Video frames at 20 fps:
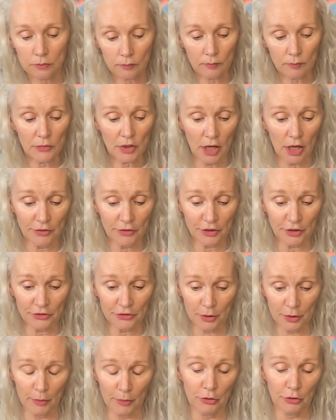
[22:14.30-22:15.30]
I think
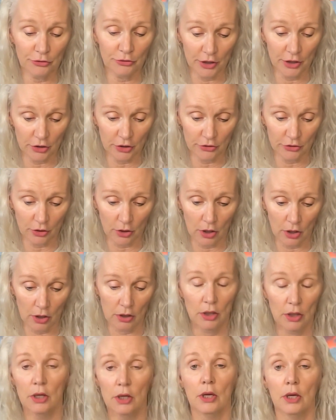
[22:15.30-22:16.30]
some of those things
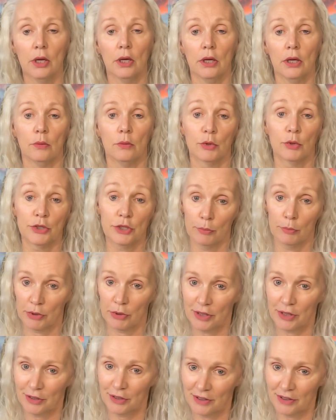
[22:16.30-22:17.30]
we're
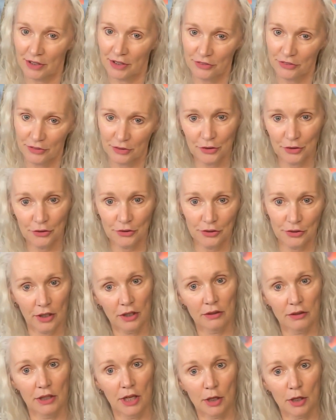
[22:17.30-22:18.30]
typically good listeners.
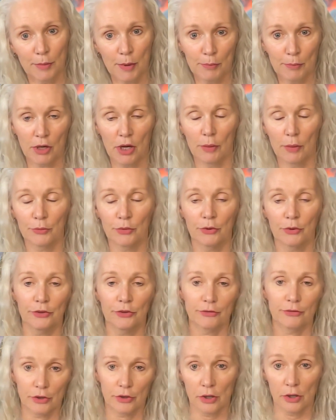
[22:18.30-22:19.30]
A lot of people come to us
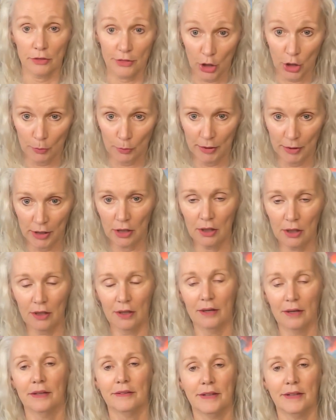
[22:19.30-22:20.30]
for therapy,
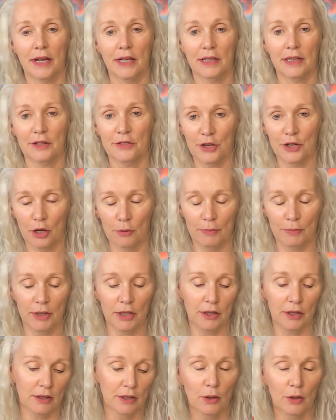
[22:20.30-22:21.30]
daily
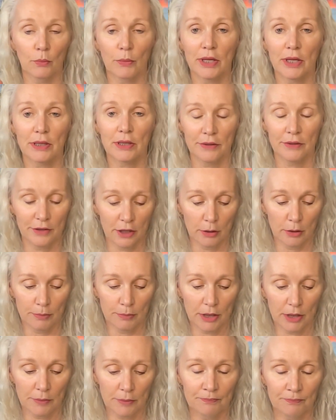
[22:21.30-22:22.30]
therapy, weekly
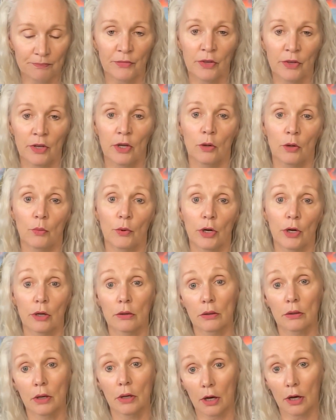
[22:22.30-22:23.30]
therapy.
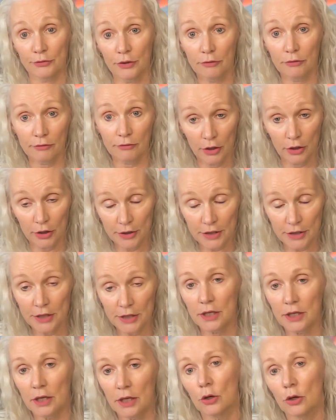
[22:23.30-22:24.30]
We're often very
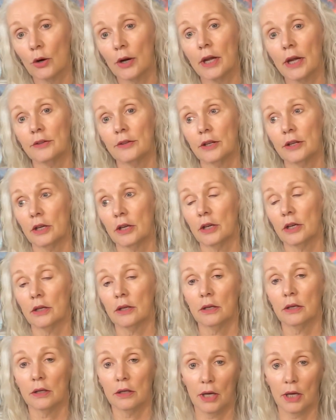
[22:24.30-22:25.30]
detail
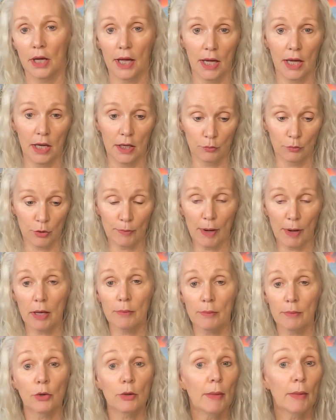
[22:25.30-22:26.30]
oriented, and we
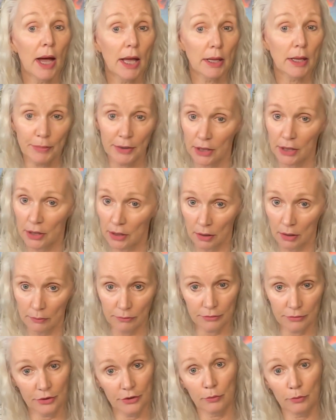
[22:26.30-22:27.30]
might be
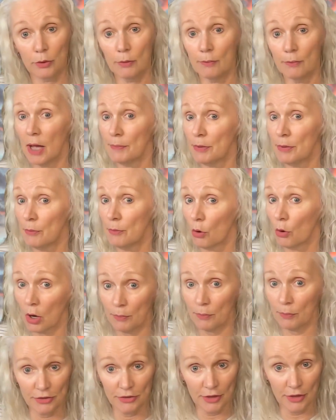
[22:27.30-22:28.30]
more
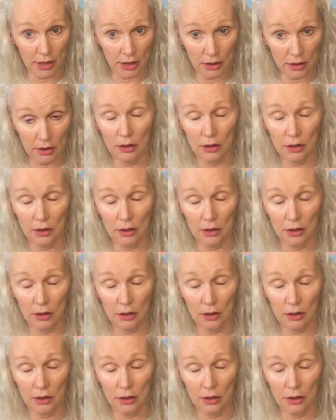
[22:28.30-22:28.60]
empathetic